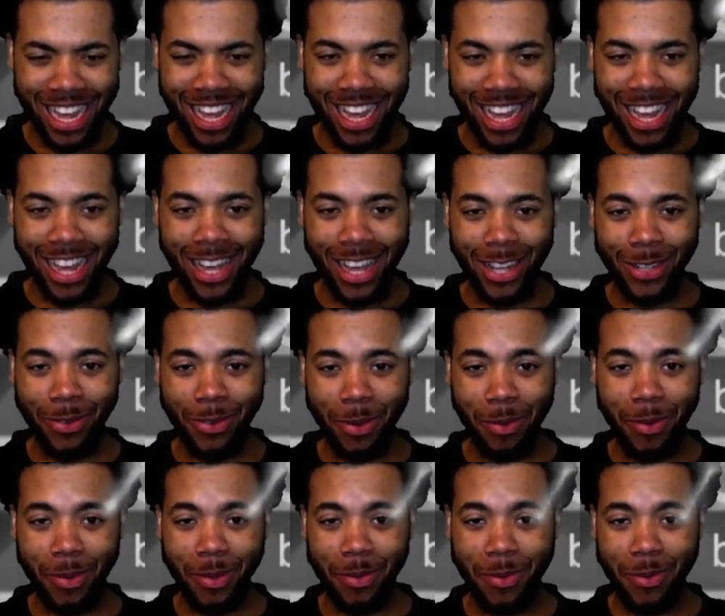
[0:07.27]
As
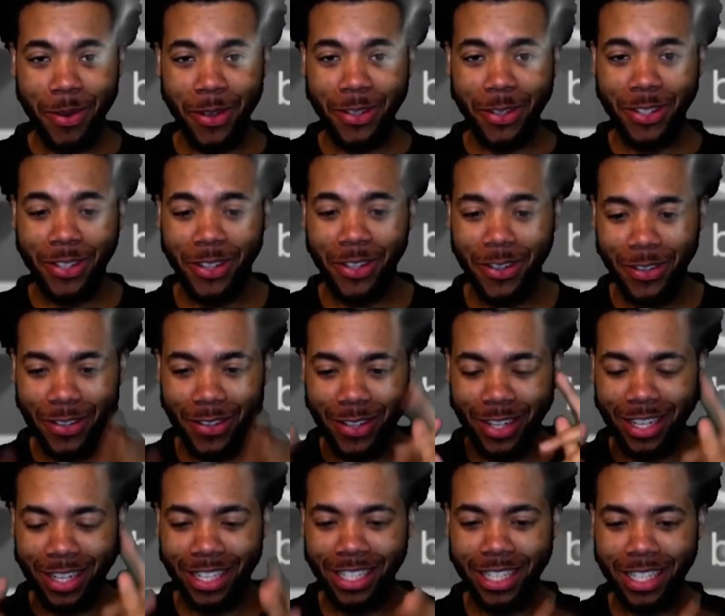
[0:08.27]
weapons bro, so
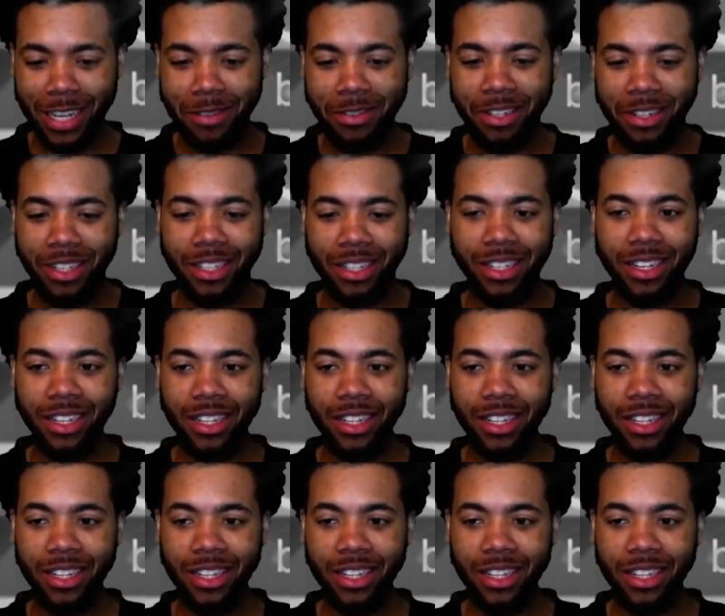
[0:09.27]
that's that one there.